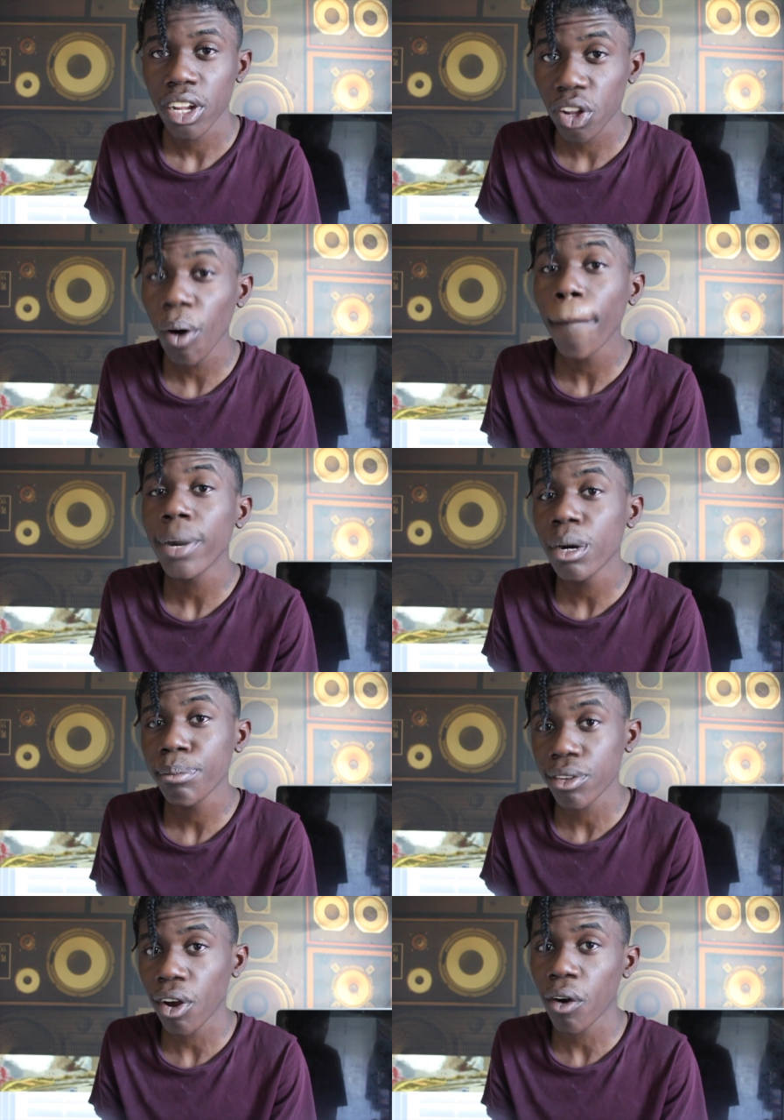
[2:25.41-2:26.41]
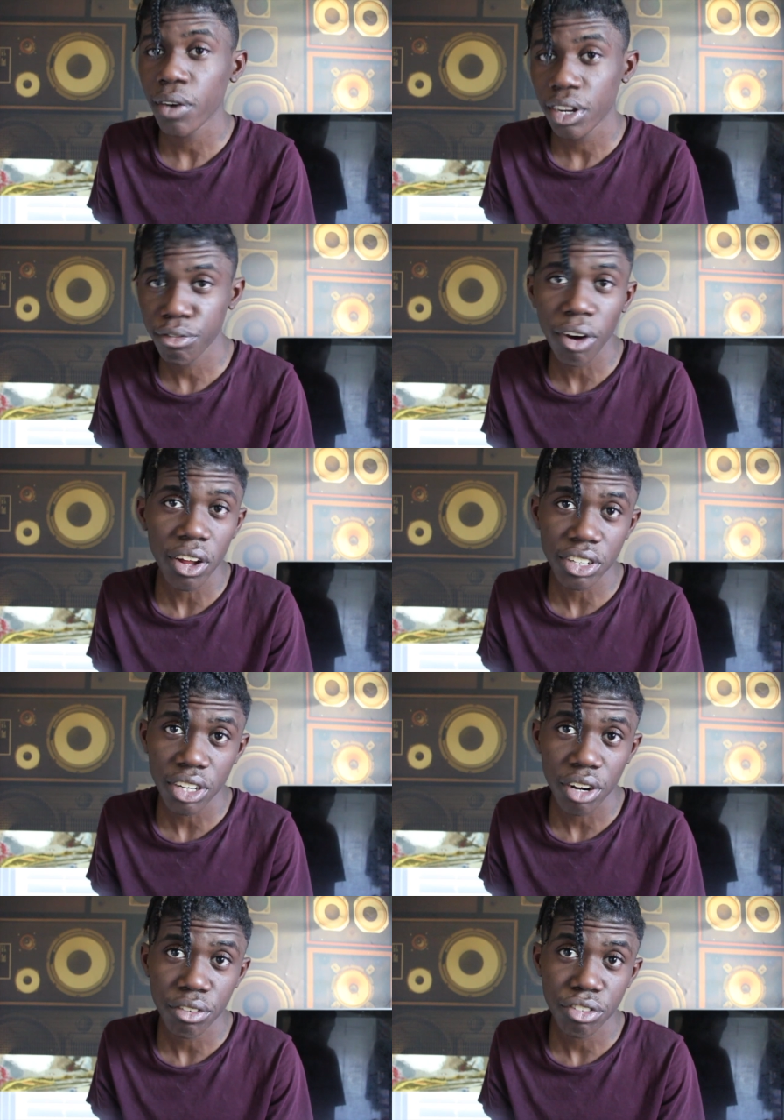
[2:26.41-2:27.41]
Lil Pump is already falling
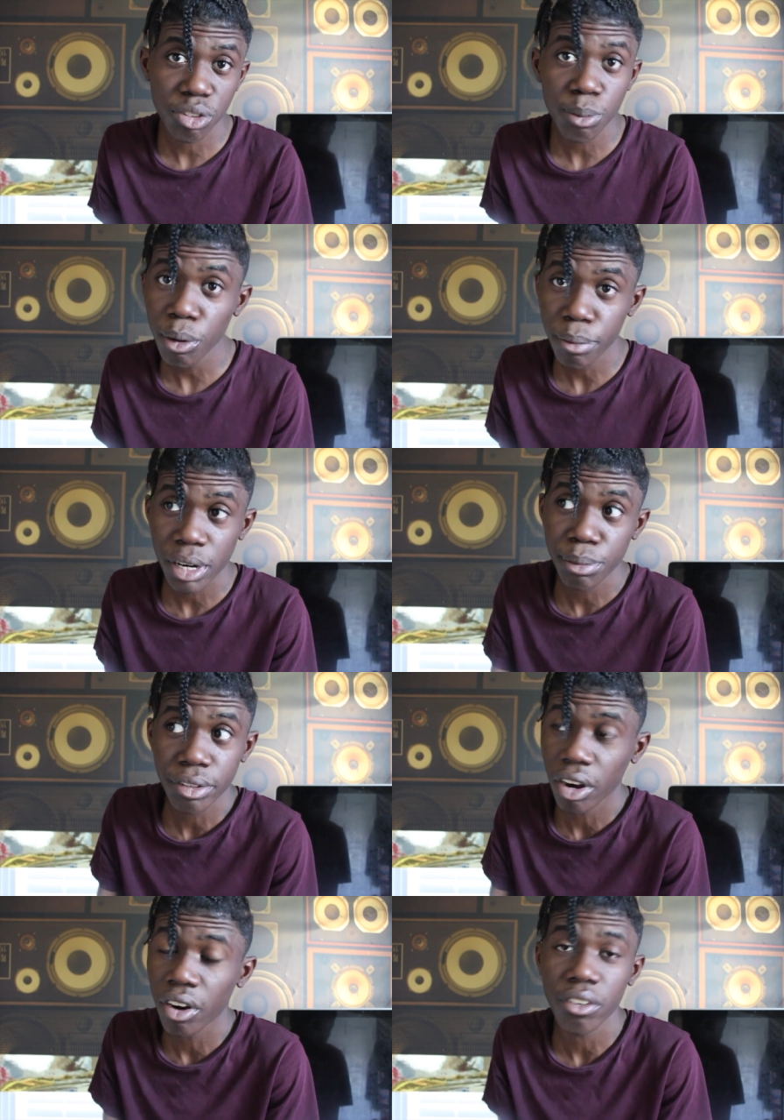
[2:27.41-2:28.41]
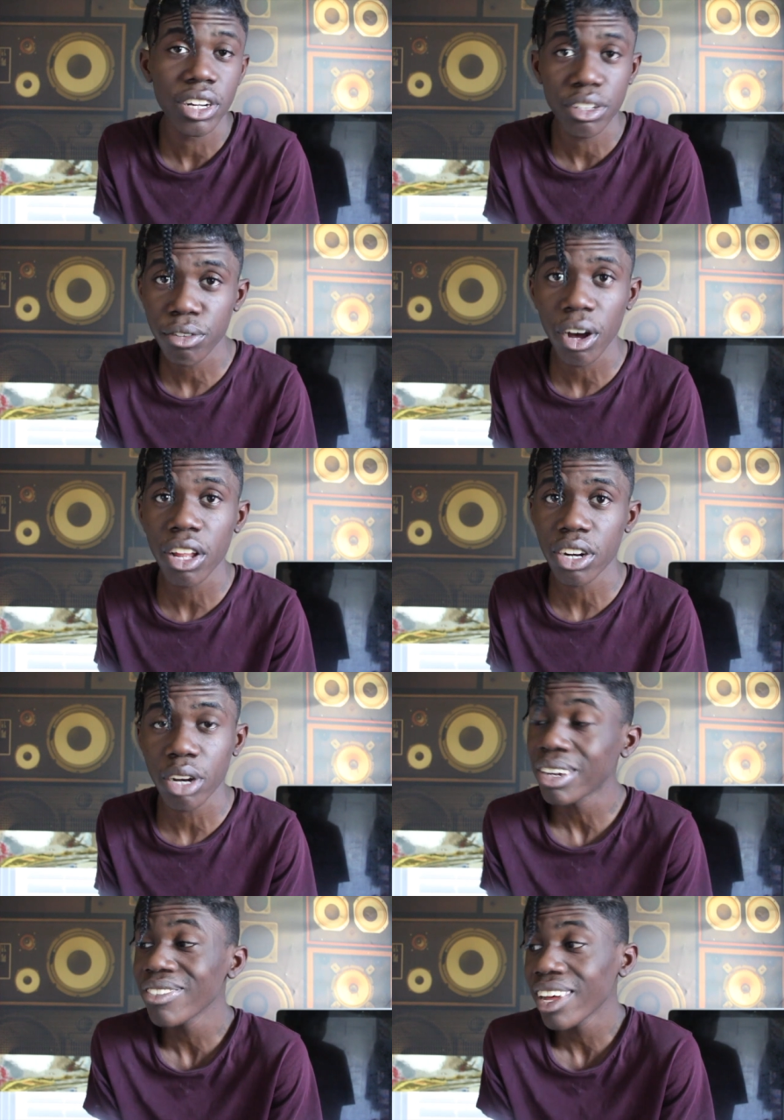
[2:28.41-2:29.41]
off. Smoke Purp is already falling
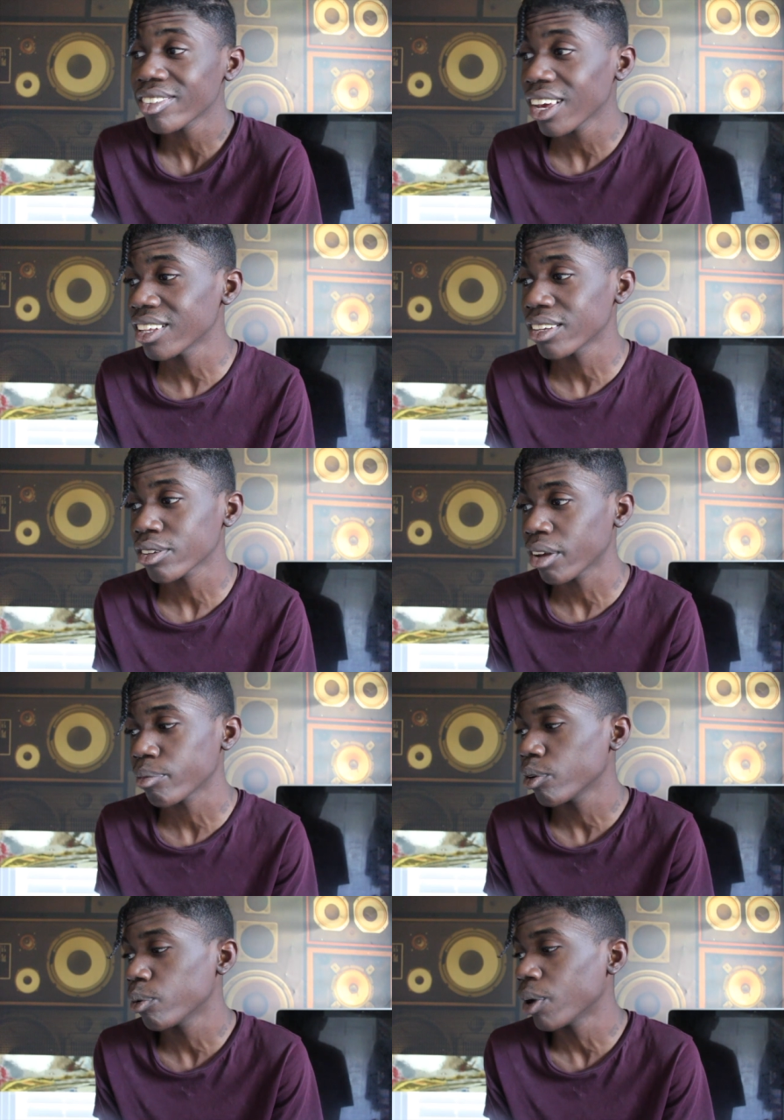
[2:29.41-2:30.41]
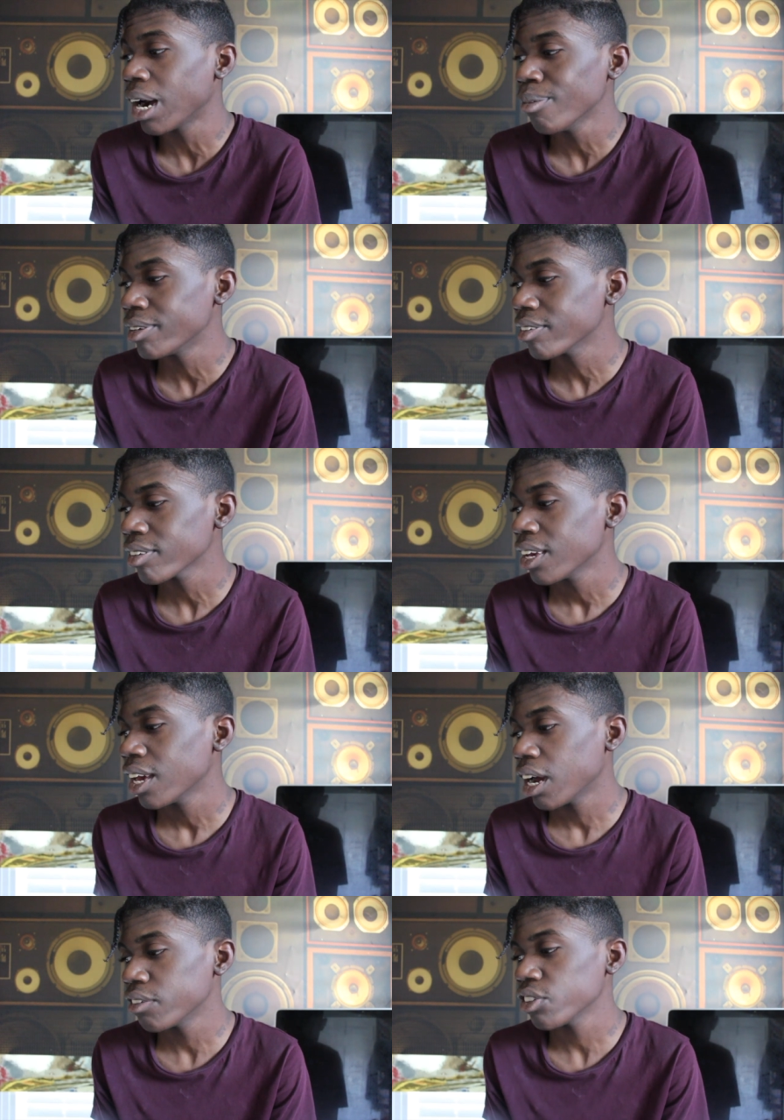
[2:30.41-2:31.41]
off. I'm not saying this because I'm cool. I'm just
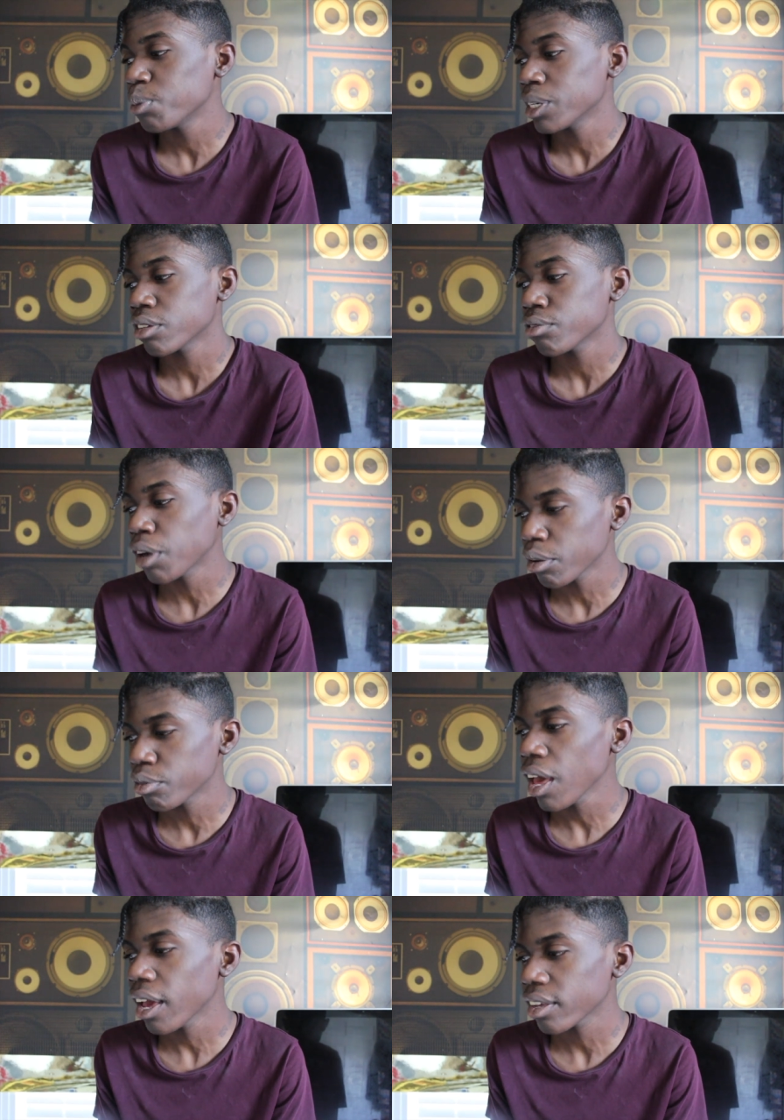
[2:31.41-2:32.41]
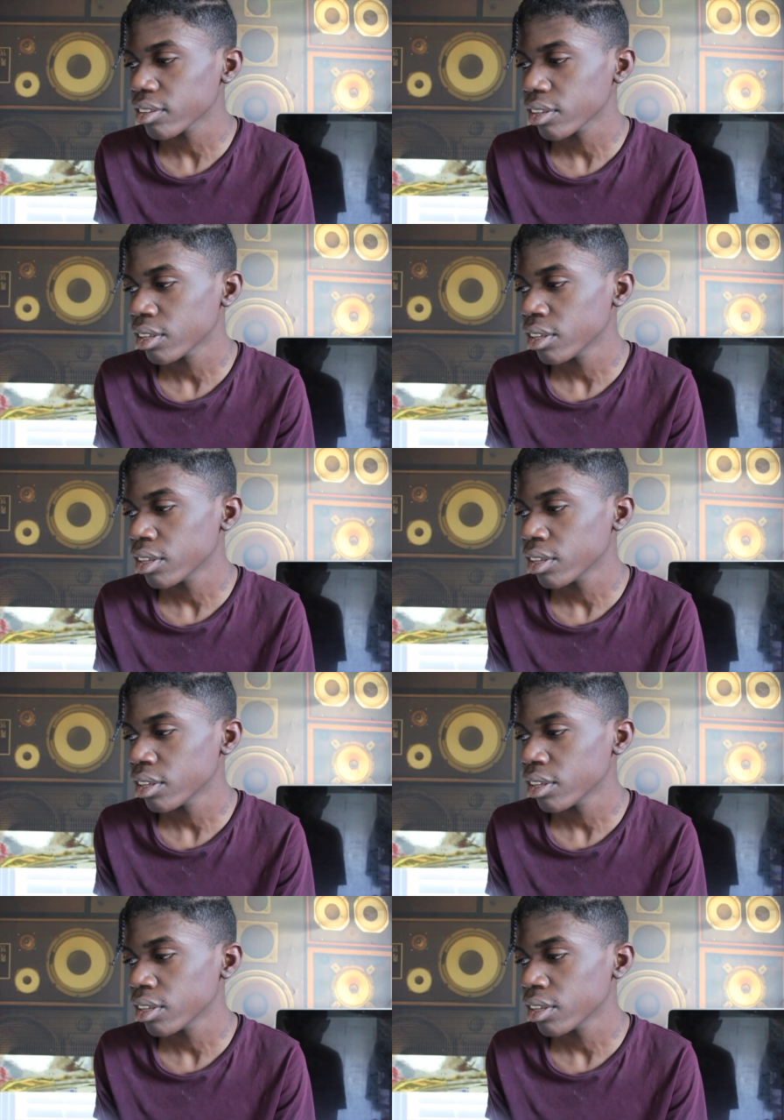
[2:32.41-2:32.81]
speaking the fucking facts.